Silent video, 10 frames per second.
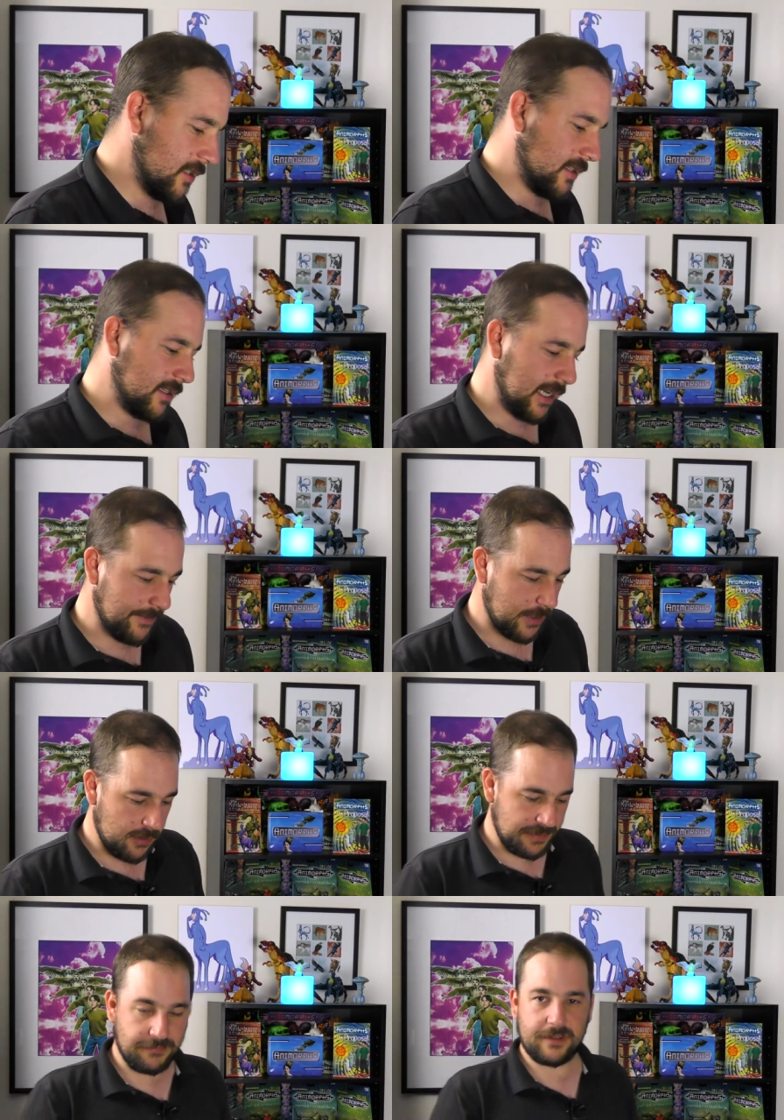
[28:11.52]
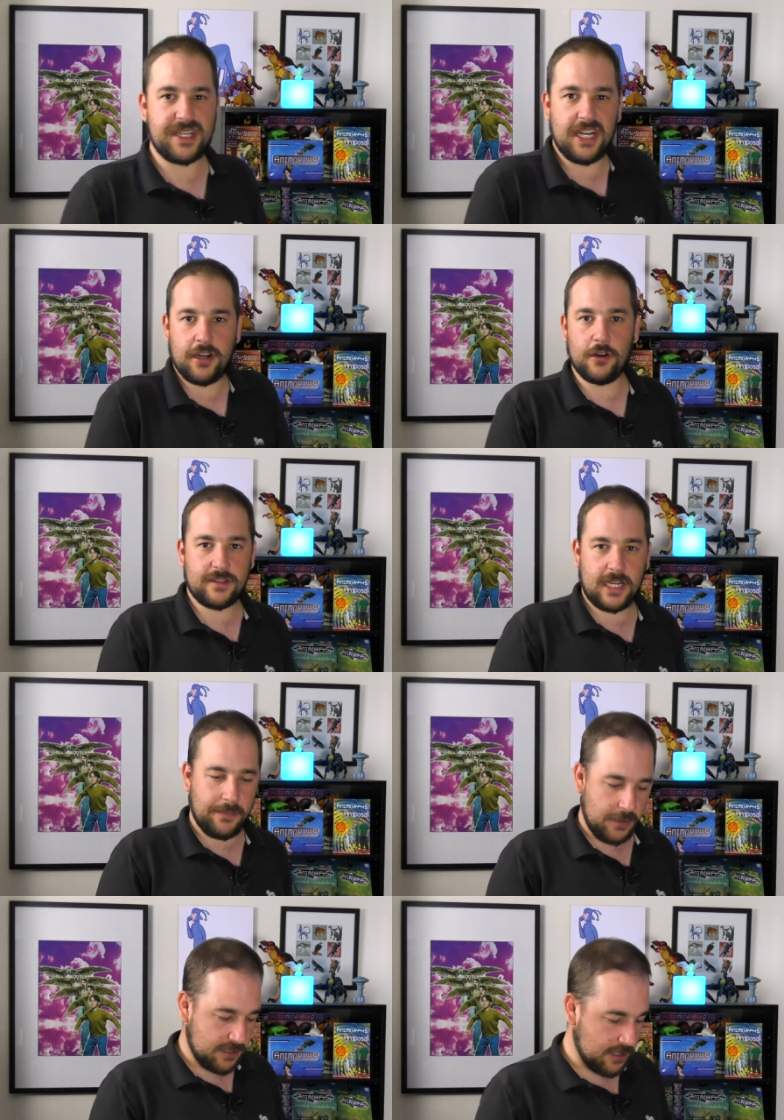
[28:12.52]
is a typo. I mean, we've seen enough
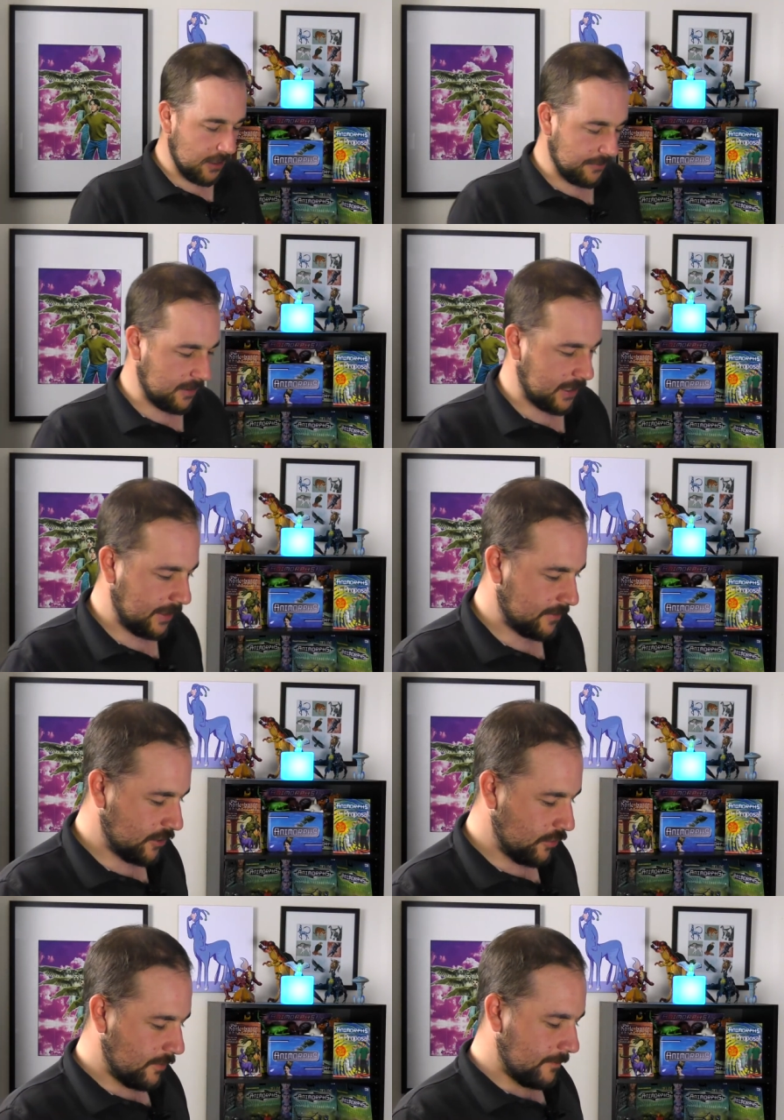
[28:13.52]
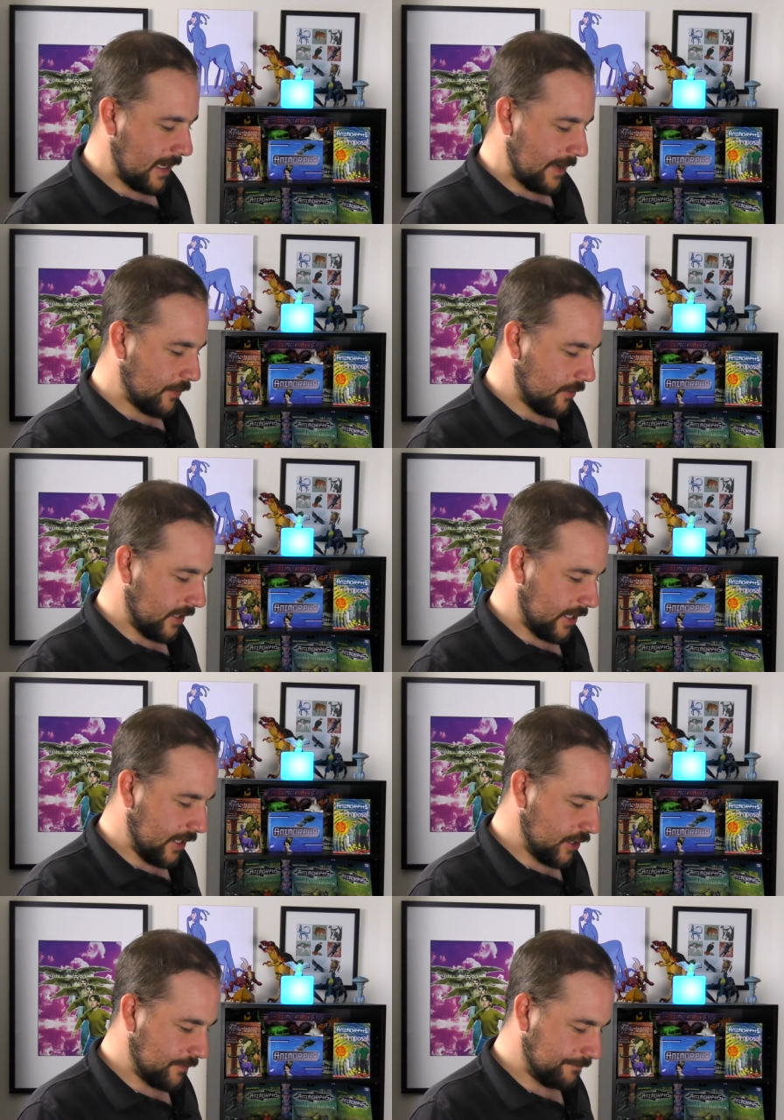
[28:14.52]
typos to know that they do happen on
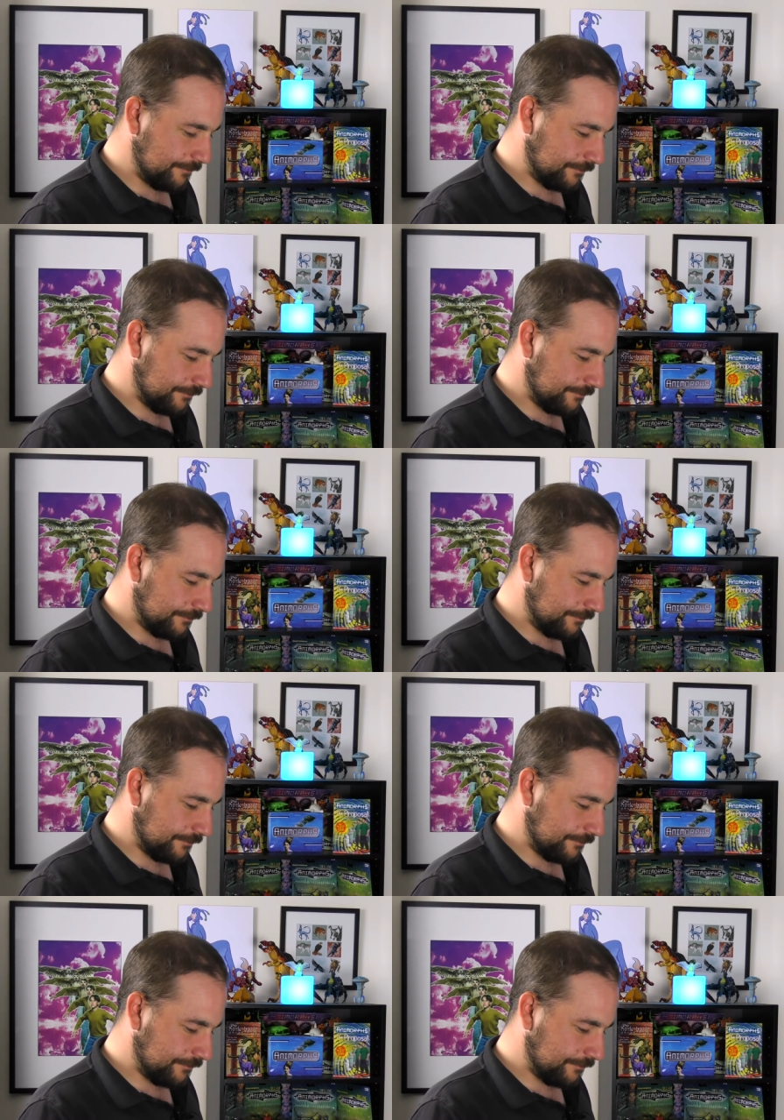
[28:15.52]
occasion.